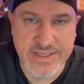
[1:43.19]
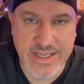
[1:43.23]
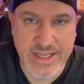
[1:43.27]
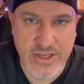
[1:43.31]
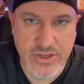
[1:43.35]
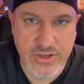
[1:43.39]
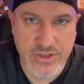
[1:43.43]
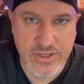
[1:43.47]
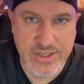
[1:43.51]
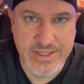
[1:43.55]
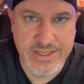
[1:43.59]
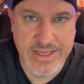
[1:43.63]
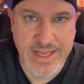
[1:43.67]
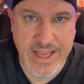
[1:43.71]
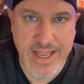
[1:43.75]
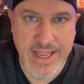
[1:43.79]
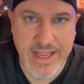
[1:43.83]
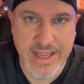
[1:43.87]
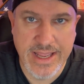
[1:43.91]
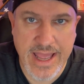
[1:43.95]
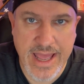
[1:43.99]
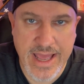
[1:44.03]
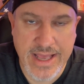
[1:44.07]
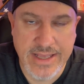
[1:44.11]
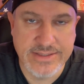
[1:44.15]
a good
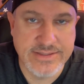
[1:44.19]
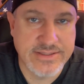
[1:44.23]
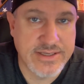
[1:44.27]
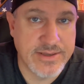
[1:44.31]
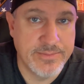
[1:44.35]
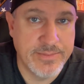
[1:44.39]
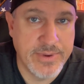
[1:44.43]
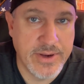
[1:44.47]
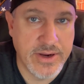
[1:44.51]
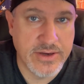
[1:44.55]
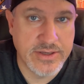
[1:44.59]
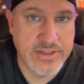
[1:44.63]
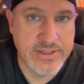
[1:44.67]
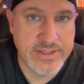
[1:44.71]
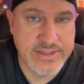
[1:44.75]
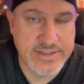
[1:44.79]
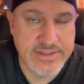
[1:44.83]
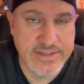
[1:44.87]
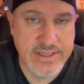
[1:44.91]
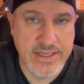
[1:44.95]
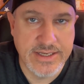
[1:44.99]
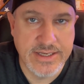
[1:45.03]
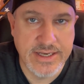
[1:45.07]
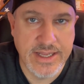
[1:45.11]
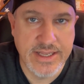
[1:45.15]
day as compared to
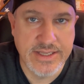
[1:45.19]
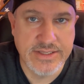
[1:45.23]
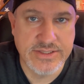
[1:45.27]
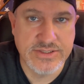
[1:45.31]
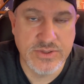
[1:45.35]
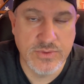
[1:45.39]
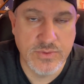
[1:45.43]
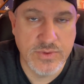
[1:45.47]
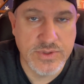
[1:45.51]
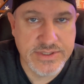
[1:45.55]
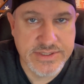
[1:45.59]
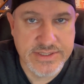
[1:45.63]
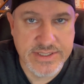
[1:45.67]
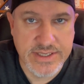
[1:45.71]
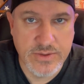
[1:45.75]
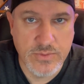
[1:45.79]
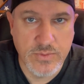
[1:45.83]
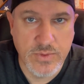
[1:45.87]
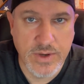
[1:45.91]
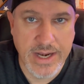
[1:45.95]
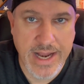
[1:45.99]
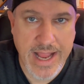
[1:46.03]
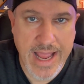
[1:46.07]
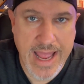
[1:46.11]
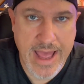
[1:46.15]
Sunday, so we'll see
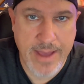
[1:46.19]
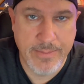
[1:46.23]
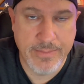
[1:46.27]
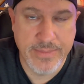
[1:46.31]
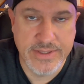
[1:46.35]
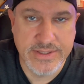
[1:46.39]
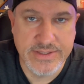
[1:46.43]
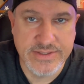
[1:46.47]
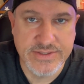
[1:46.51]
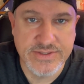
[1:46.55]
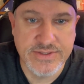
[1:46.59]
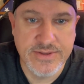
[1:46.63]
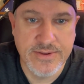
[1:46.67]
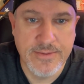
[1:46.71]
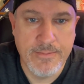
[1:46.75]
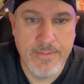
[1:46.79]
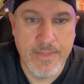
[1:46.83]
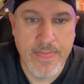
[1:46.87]
what happens.